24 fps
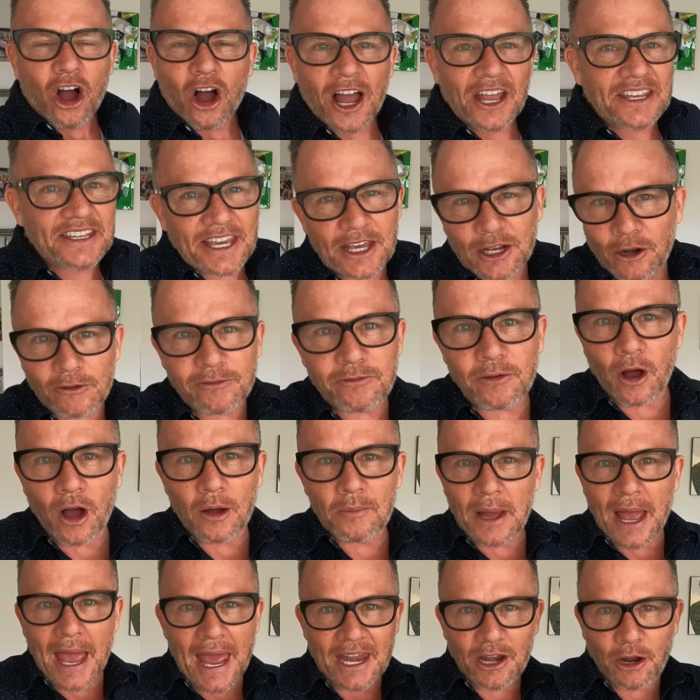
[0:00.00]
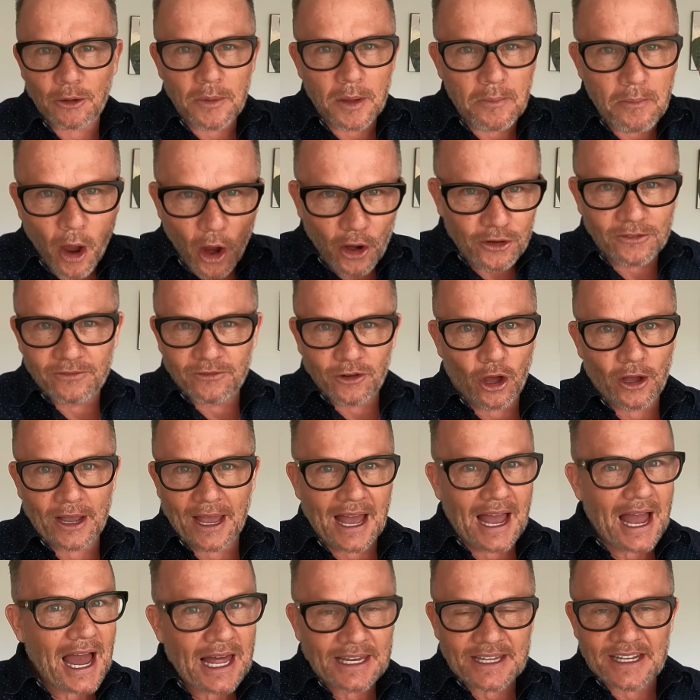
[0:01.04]
I get off, and I'm a motor
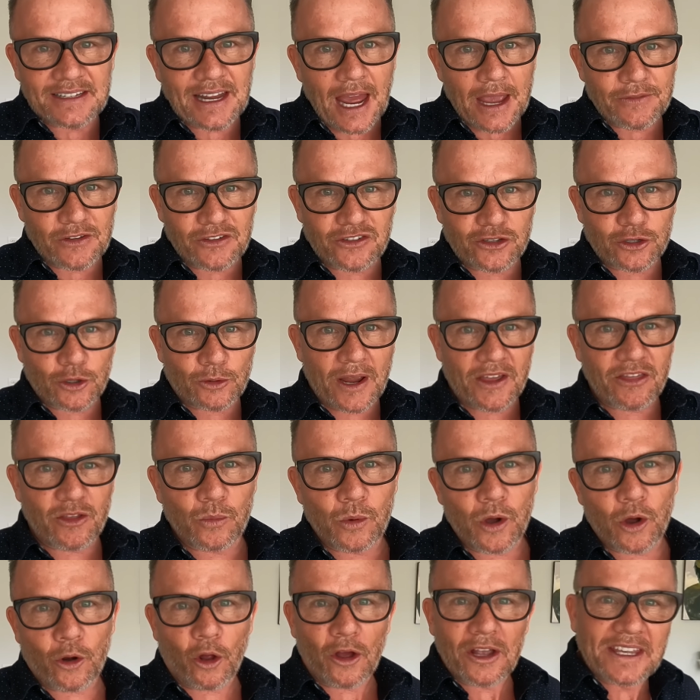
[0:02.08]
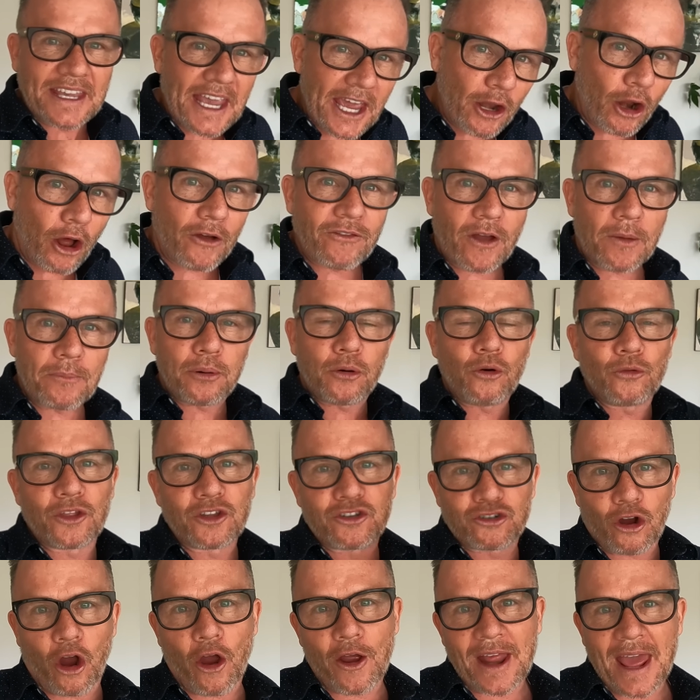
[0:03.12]
vlogger, Harley Davidson around the world. I get off, I pull
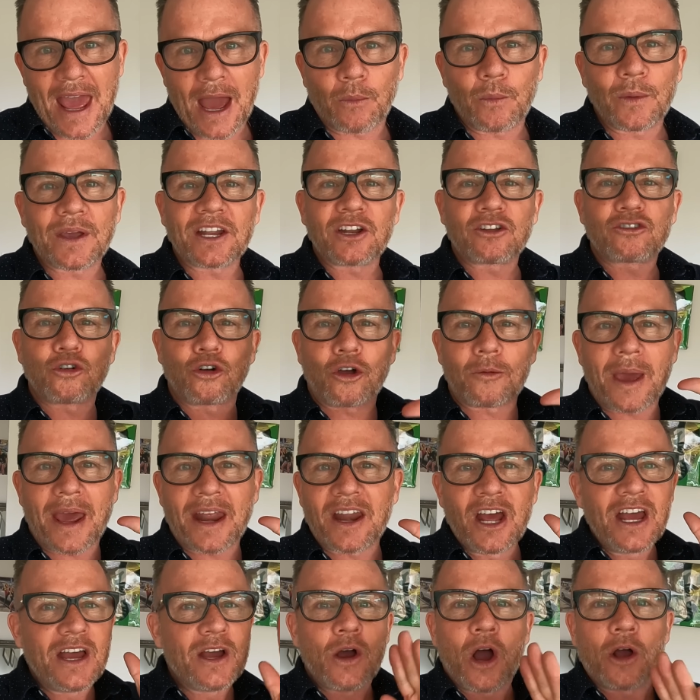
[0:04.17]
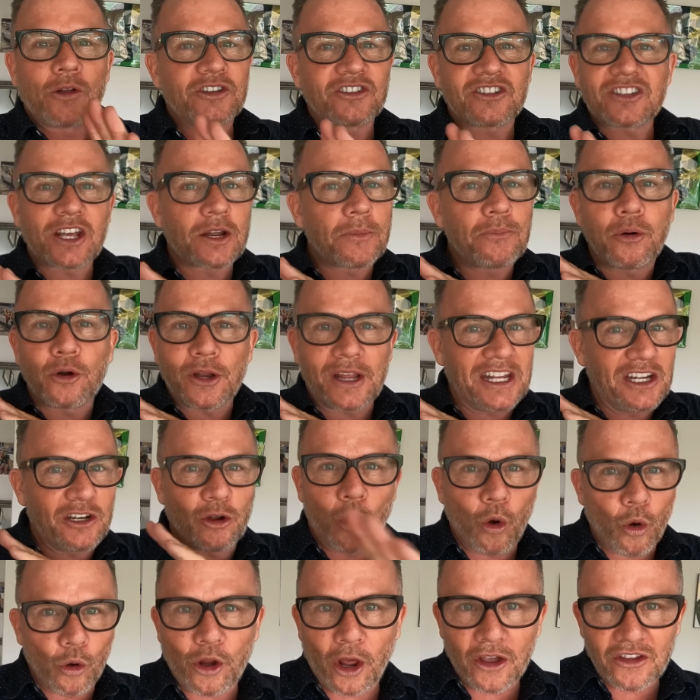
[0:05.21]
the drone out. We're going to talk about, we're just going to put it
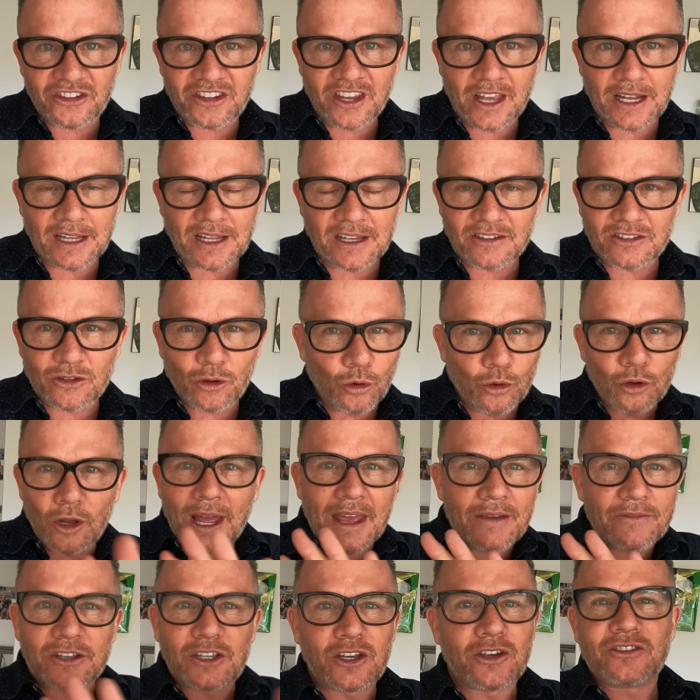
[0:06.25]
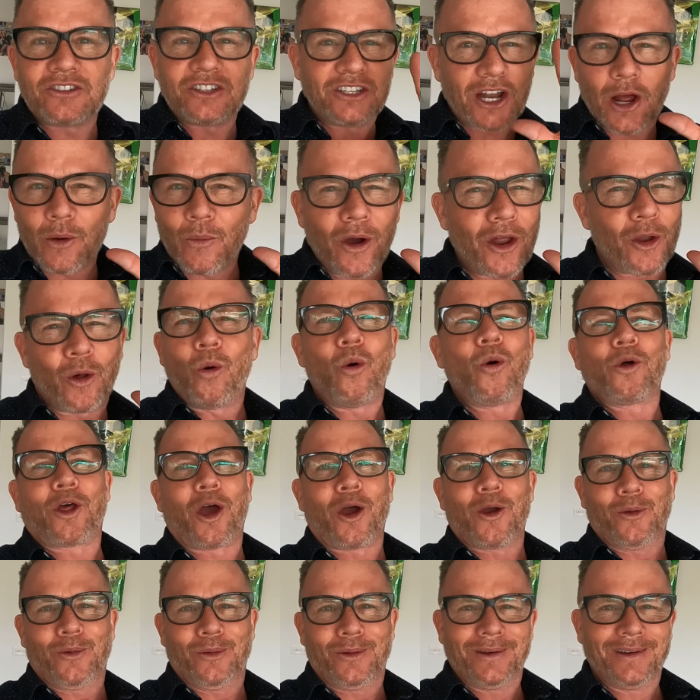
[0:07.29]
in auto settings. All I ever use, you know what?
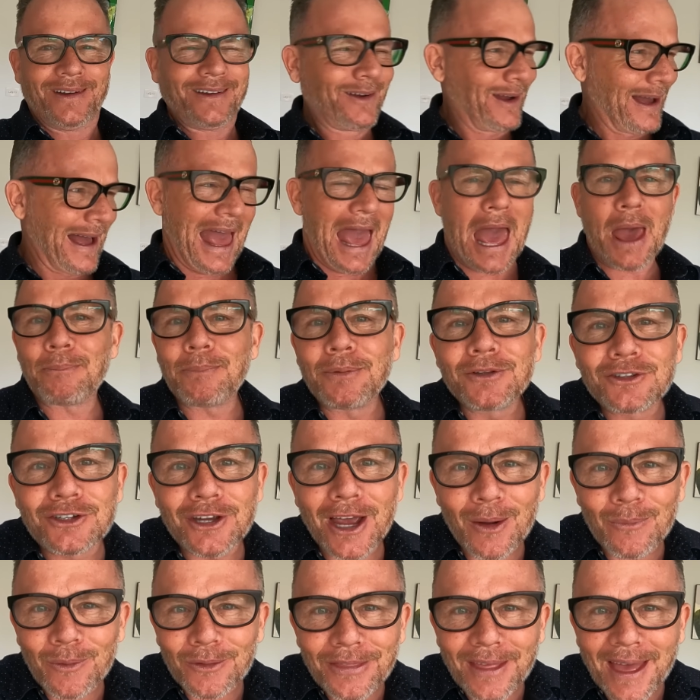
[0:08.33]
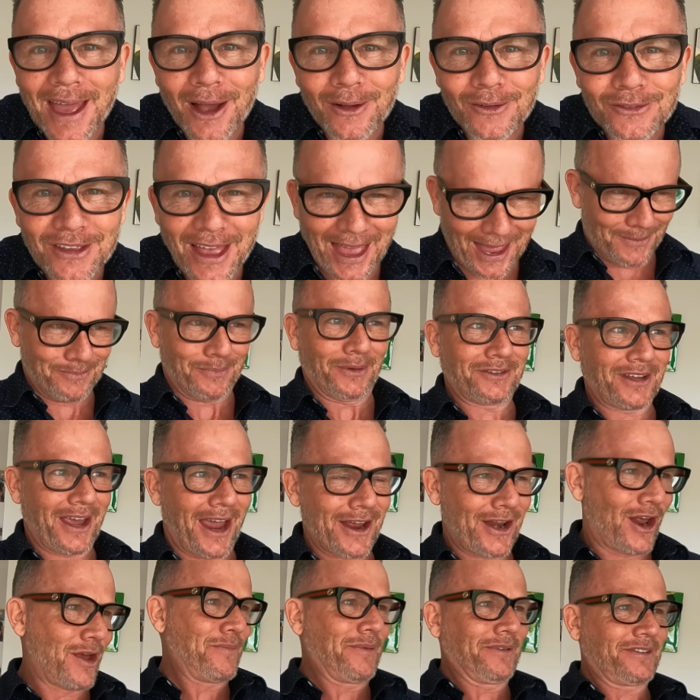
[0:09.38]
Auto. Aperture, what the hell's that?
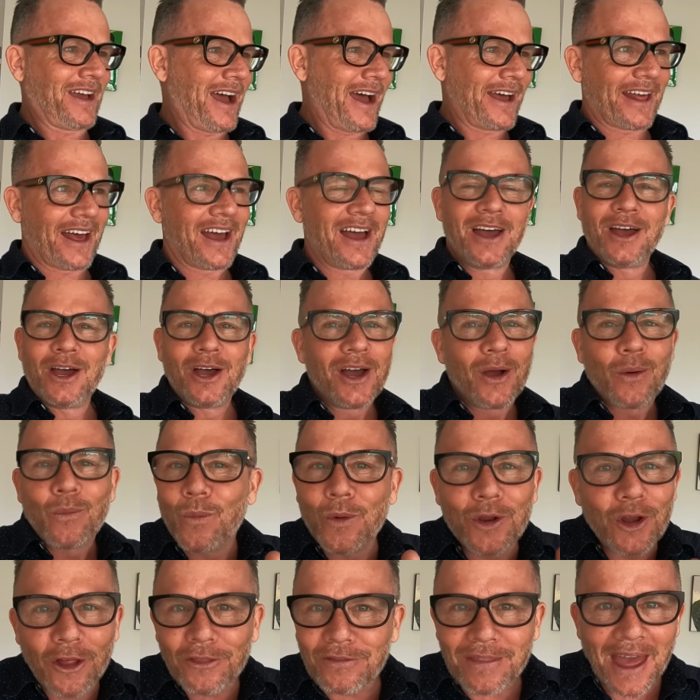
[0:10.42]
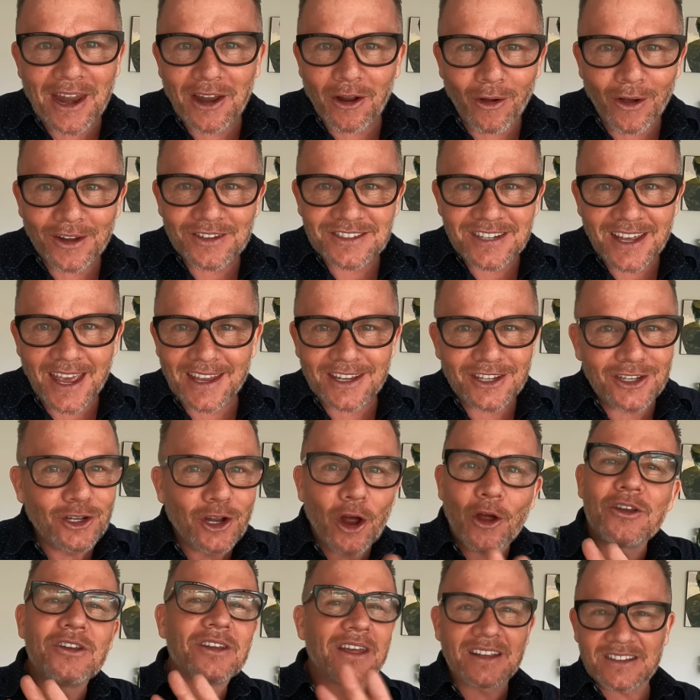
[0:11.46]
Potato. We're not that high tech. You
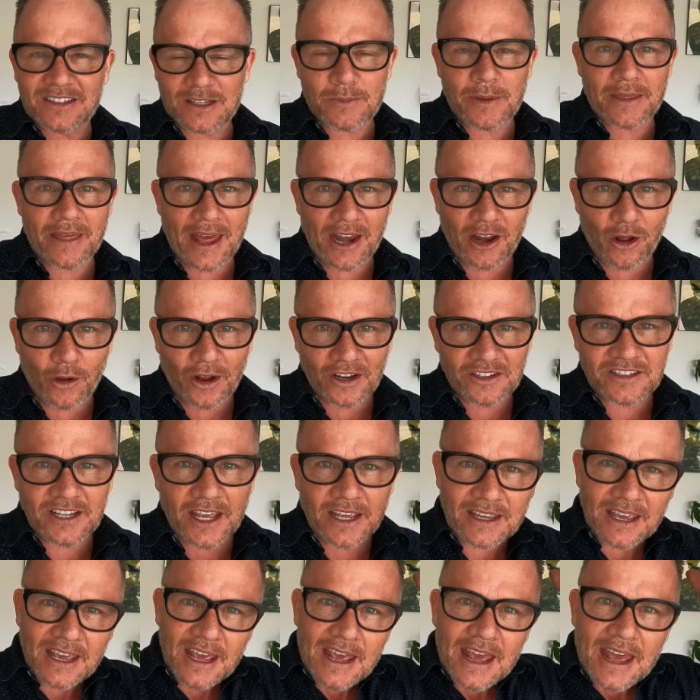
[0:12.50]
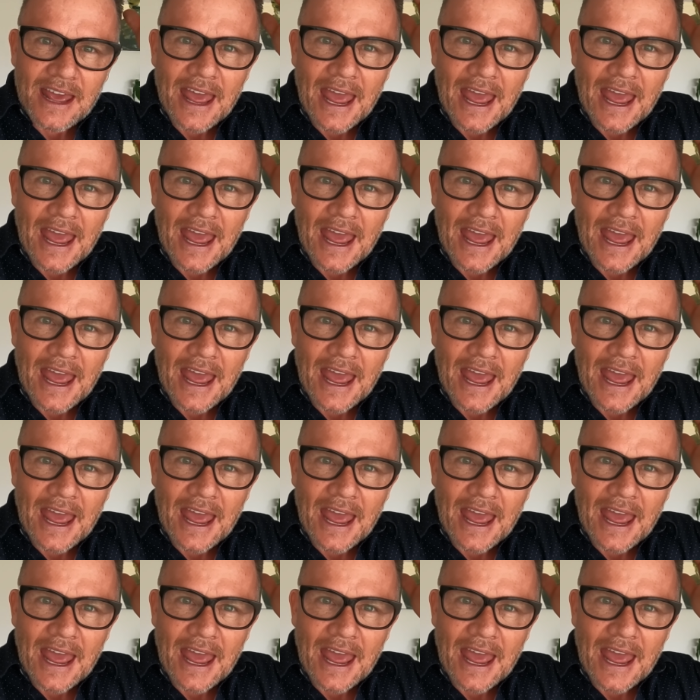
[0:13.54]
don't need to be that high tech.